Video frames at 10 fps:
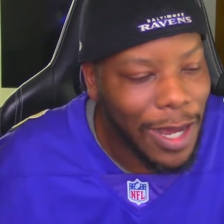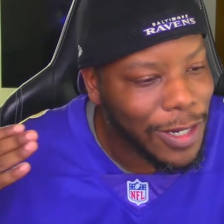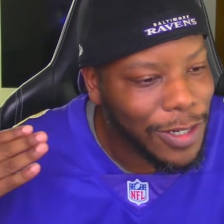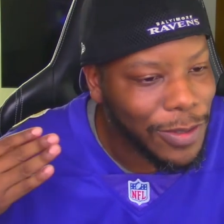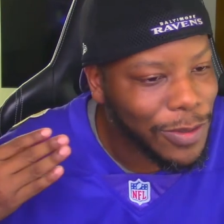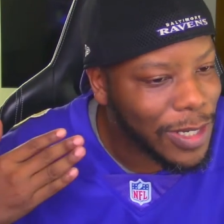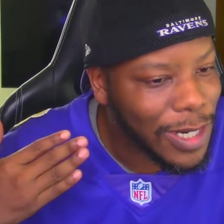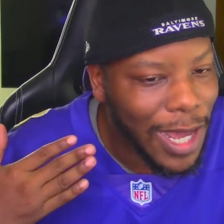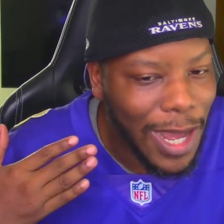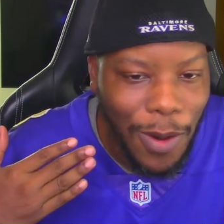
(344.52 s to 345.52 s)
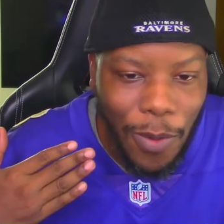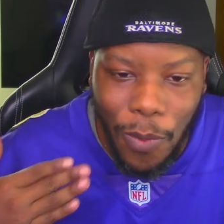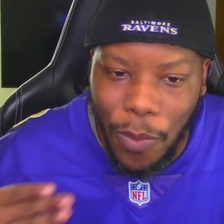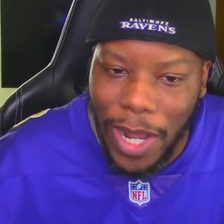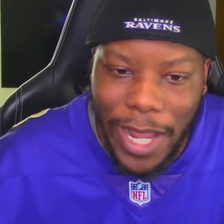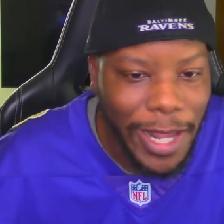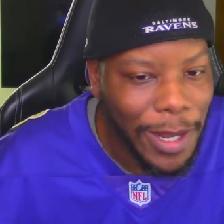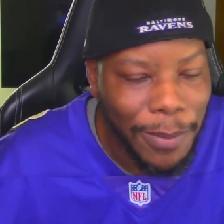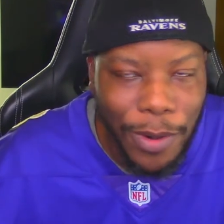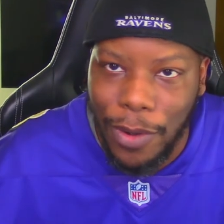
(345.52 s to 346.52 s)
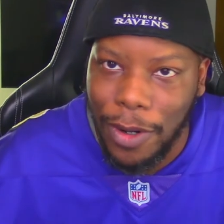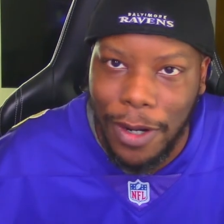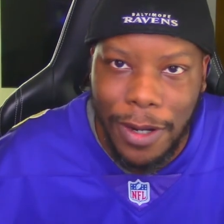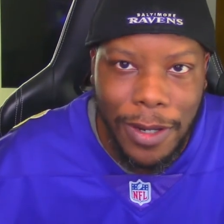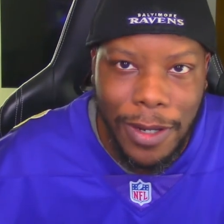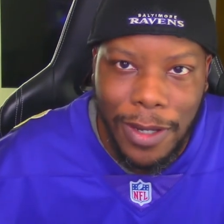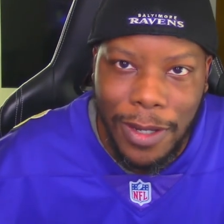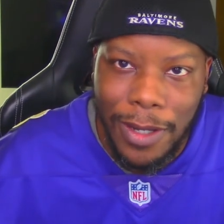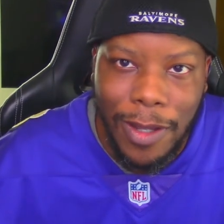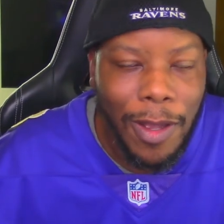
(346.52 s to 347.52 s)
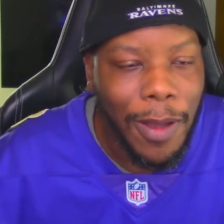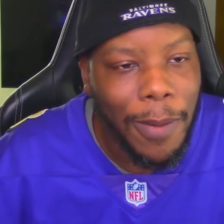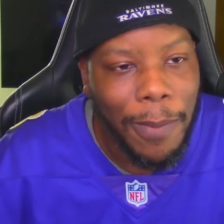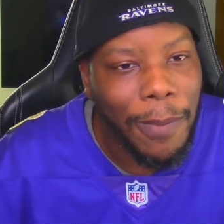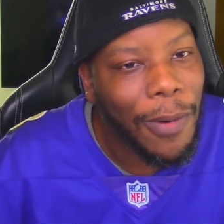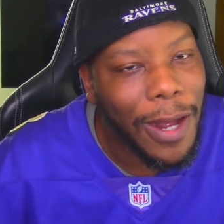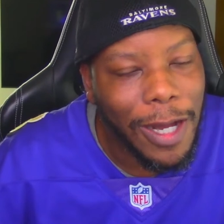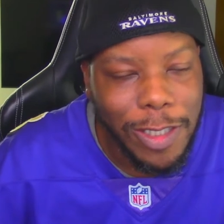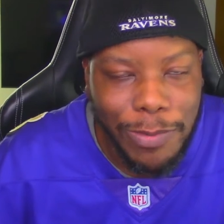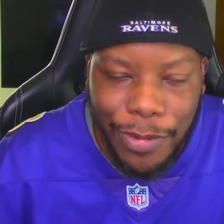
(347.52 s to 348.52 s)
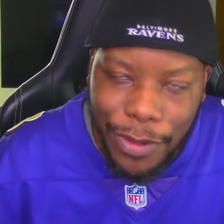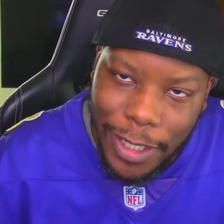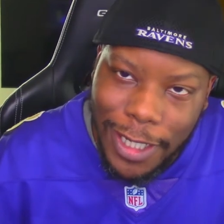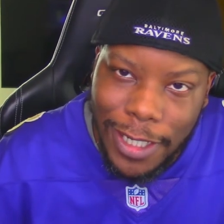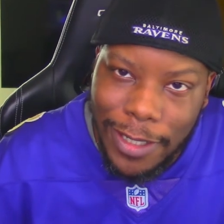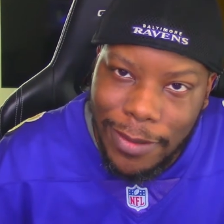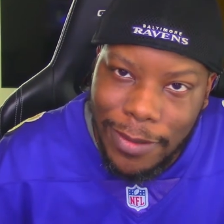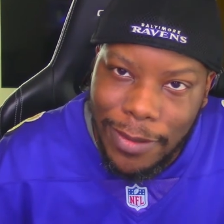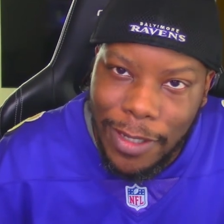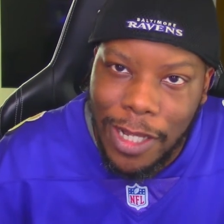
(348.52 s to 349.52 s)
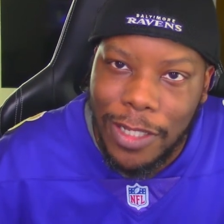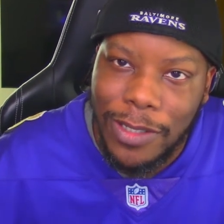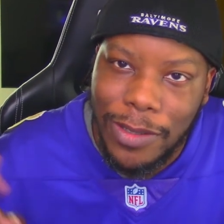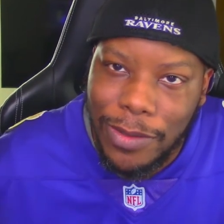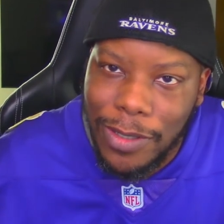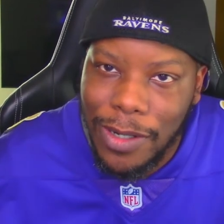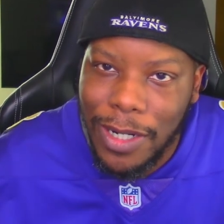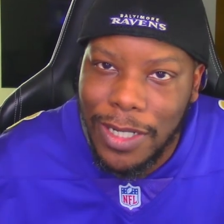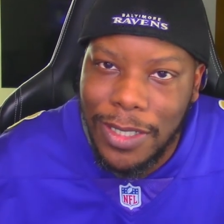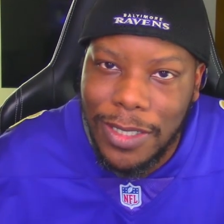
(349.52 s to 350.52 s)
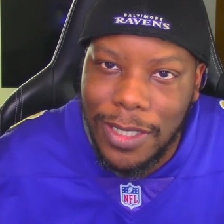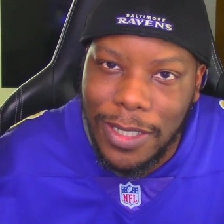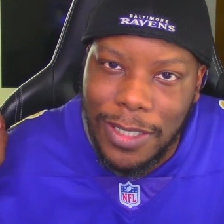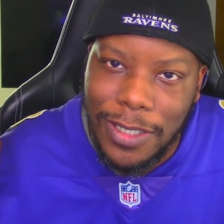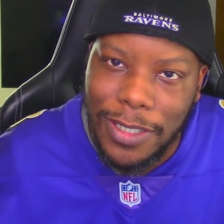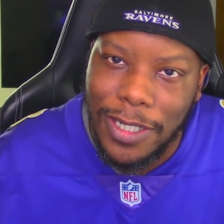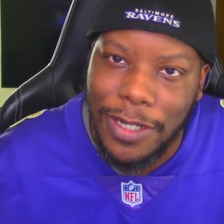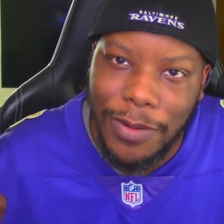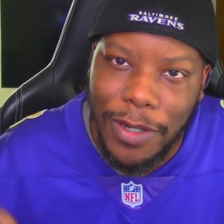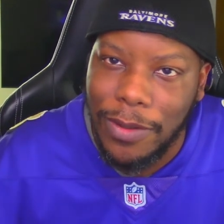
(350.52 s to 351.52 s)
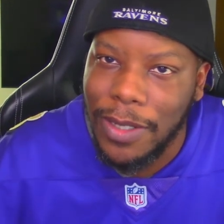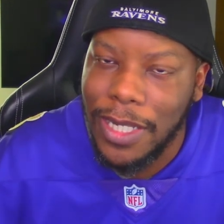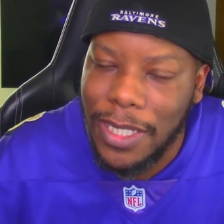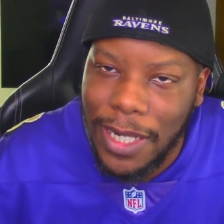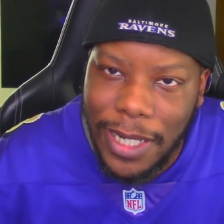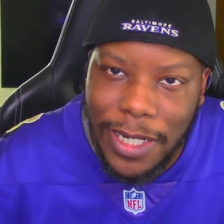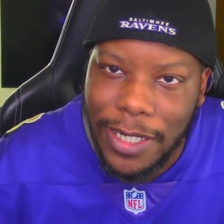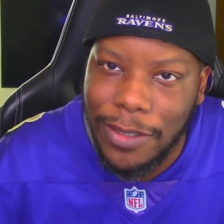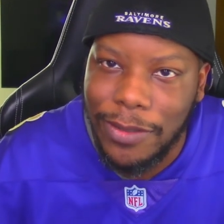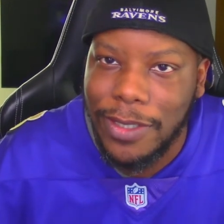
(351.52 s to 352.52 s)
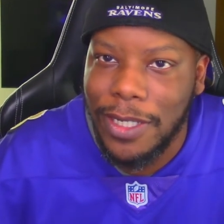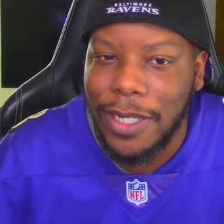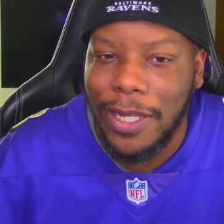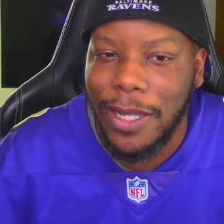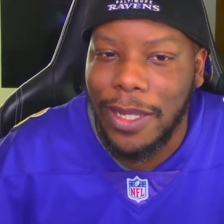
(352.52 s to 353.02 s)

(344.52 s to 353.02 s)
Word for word: used a lot, way more. Miles Boykin, 2 targets, 0. He laid a goose egg.